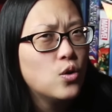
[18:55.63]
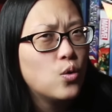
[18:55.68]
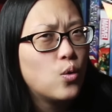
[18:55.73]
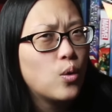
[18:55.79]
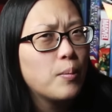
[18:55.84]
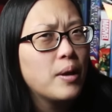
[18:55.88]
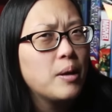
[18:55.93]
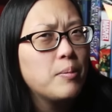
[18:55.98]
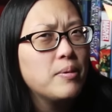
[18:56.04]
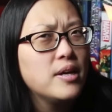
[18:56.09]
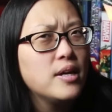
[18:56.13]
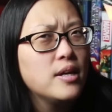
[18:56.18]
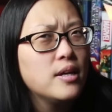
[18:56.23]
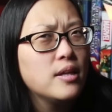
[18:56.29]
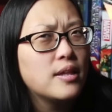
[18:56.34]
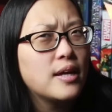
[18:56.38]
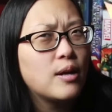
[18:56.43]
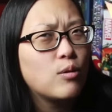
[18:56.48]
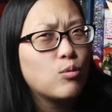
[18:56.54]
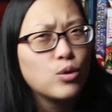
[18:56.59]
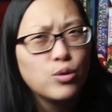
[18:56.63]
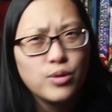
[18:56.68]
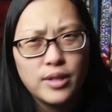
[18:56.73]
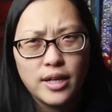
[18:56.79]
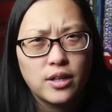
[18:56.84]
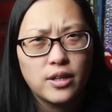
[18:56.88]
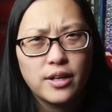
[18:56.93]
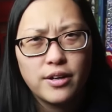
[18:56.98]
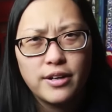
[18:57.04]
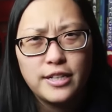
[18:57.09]
Or maybe that rune
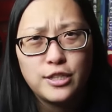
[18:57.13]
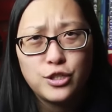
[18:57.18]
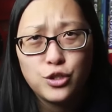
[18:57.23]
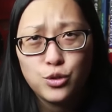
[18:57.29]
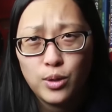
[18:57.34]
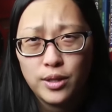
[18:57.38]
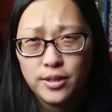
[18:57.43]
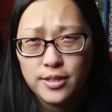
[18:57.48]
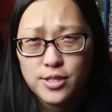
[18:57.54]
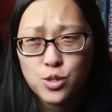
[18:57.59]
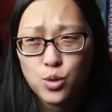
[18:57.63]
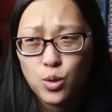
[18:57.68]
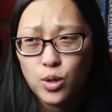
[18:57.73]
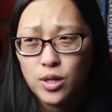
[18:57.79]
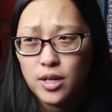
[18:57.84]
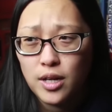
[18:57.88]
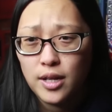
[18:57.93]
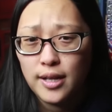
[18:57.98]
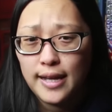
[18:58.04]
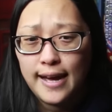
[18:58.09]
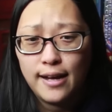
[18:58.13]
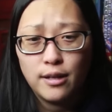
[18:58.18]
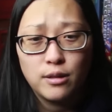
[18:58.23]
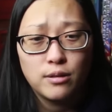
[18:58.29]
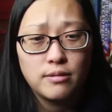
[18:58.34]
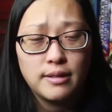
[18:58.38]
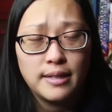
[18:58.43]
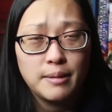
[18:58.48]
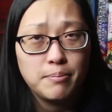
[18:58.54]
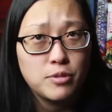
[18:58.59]
that Clary drew on the sword
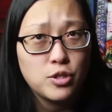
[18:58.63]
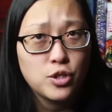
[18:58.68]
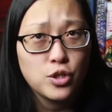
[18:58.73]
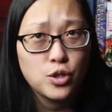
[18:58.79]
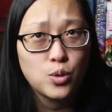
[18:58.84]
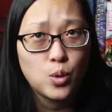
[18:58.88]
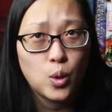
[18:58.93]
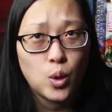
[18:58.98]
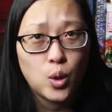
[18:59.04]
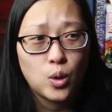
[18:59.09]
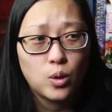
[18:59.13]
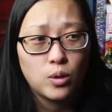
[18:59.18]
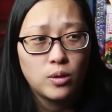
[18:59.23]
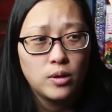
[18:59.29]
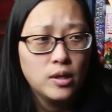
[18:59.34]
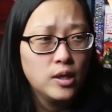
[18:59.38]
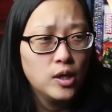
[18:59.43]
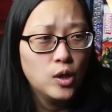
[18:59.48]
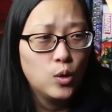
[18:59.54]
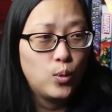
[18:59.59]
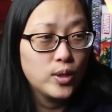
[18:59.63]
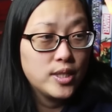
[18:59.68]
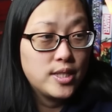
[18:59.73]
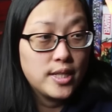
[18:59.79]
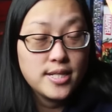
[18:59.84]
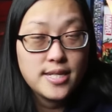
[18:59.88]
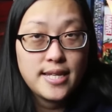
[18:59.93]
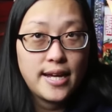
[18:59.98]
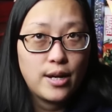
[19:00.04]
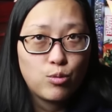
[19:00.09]
allowed him to, or what
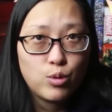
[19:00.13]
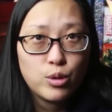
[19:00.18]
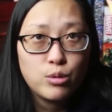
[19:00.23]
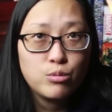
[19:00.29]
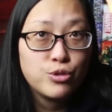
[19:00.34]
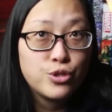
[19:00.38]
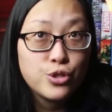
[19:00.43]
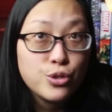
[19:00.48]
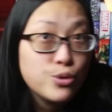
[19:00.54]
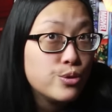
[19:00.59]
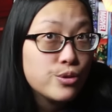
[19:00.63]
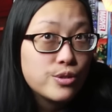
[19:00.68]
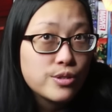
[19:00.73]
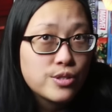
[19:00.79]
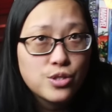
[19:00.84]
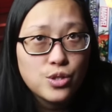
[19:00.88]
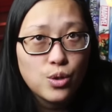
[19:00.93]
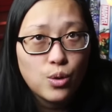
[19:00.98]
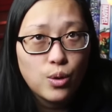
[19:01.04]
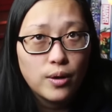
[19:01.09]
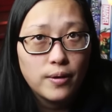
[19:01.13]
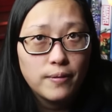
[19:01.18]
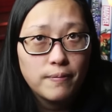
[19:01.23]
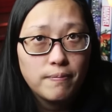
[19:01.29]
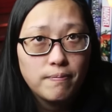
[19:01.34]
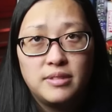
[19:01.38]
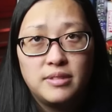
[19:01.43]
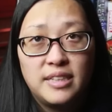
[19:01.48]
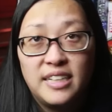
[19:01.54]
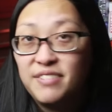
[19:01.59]
does that rune do to the sword?
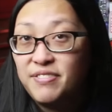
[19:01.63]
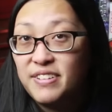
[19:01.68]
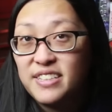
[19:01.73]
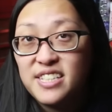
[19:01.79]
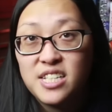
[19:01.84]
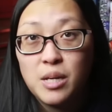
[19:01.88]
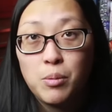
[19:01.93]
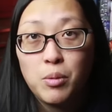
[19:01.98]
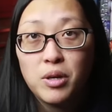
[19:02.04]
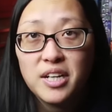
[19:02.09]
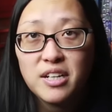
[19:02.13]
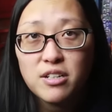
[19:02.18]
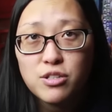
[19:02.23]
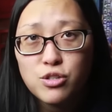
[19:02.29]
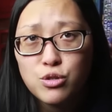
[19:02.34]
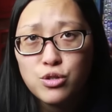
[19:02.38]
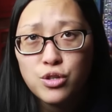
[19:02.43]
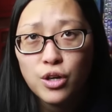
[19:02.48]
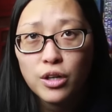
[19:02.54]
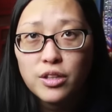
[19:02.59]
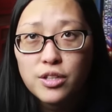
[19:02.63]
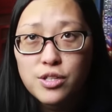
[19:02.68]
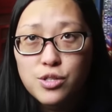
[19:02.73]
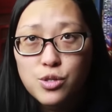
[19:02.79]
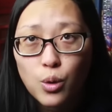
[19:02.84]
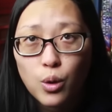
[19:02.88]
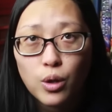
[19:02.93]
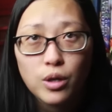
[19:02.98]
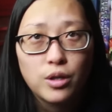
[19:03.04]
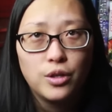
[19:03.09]
And if it's someone else who took the
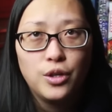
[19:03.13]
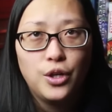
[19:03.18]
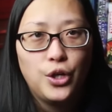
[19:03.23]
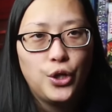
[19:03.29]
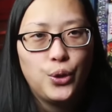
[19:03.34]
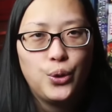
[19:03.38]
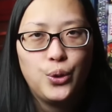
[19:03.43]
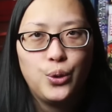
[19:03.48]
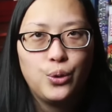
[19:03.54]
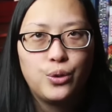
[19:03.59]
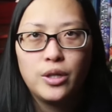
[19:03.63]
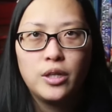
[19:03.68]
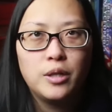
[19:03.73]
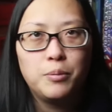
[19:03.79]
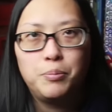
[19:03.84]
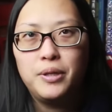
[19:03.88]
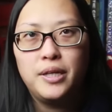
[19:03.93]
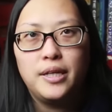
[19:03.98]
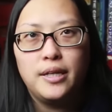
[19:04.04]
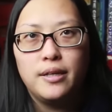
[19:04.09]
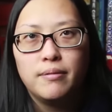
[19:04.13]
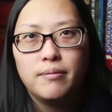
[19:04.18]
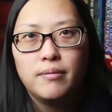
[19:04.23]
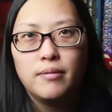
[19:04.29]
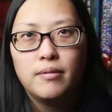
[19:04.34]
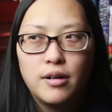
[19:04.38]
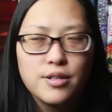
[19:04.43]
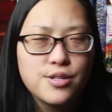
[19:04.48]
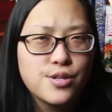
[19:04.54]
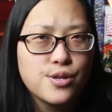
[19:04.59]
sword, who could it be?
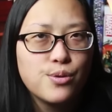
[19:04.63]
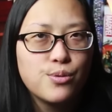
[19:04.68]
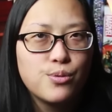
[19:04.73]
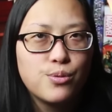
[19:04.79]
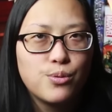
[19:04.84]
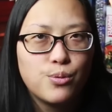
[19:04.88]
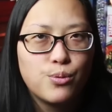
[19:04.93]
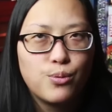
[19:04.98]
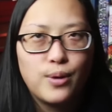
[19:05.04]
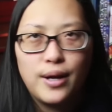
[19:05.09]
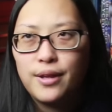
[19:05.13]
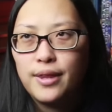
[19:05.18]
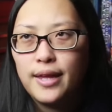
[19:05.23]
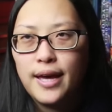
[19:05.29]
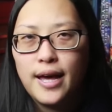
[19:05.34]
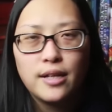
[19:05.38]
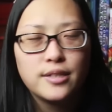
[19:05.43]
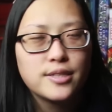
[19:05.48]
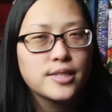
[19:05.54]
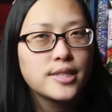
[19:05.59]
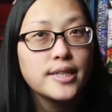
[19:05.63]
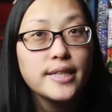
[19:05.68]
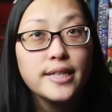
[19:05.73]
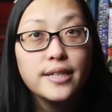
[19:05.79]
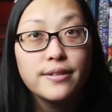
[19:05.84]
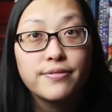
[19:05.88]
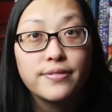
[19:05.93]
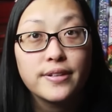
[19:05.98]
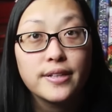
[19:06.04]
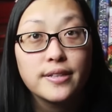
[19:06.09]
Also, where the hell's
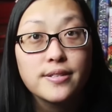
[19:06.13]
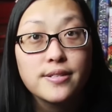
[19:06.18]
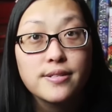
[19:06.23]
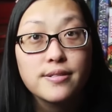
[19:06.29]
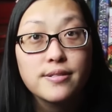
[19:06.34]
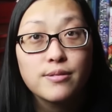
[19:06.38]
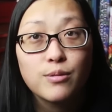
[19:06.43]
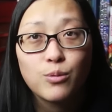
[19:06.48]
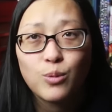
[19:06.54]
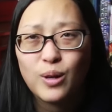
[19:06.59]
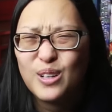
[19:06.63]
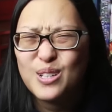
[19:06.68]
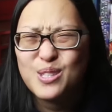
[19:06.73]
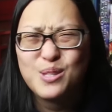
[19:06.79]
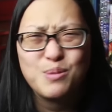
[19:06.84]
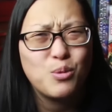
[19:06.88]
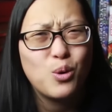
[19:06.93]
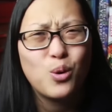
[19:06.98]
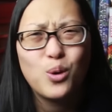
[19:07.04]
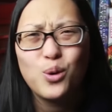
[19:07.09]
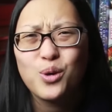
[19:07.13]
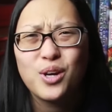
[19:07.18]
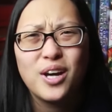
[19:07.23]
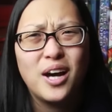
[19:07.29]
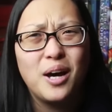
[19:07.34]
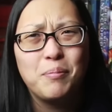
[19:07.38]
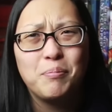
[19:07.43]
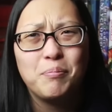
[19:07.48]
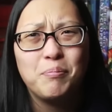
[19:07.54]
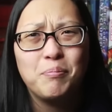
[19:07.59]
Cleophas? Where's the mortal
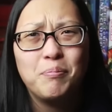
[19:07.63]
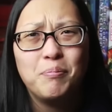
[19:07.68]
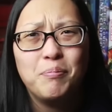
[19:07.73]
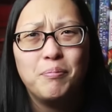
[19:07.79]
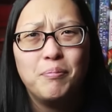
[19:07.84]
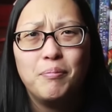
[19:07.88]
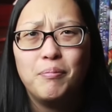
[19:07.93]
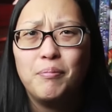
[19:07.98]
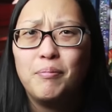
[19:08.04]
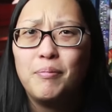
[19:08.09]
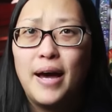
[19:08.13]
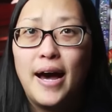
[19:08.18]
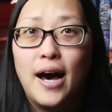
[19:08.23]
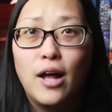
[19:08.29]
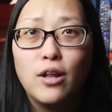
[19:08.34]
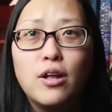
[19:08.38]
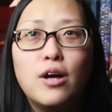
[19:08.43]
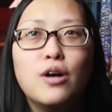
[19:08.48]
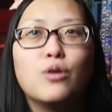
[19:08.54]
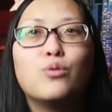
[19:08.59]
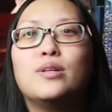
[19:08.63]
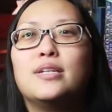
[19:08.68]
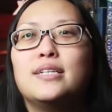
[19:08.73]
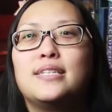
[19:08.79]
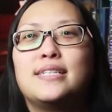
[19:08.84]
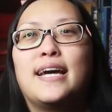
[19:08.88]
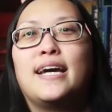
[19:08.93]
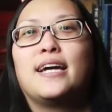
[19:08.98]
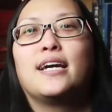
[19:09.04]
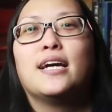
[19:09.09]
cup? How long will
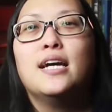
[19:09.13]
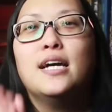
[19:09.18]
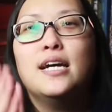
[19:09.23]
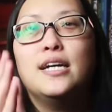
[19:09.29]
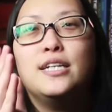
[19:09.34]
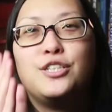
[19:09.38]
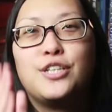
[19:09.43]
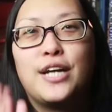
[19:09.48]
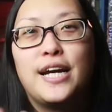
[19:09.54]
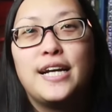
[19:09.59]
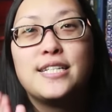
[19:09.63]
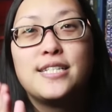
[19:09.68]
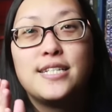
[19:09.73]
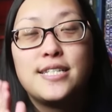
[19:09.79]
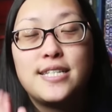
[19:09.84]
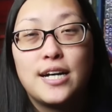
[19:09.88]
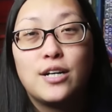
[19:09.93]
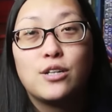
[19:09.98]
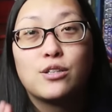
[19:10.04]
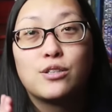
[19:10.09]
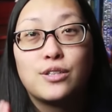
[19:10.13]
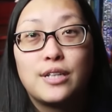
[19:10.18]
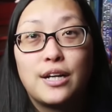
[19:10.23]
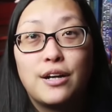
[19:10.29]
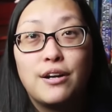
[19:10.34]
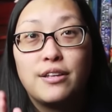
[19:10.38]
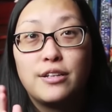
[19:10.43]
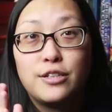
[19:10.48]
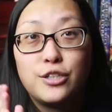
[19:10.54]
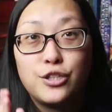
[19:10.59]
it take Jace to tell
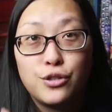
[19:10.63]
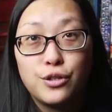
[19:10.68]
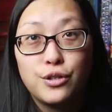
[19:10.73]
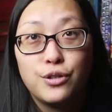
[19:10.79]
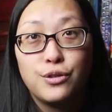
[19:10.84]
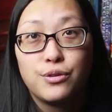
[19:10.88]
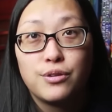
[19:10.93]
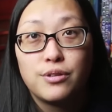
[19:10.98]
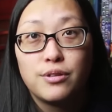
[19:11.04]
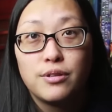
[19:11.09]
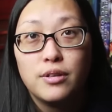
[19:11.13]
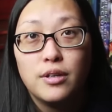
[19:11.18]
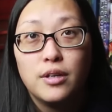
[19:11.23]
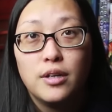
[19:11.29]
Clary the truth?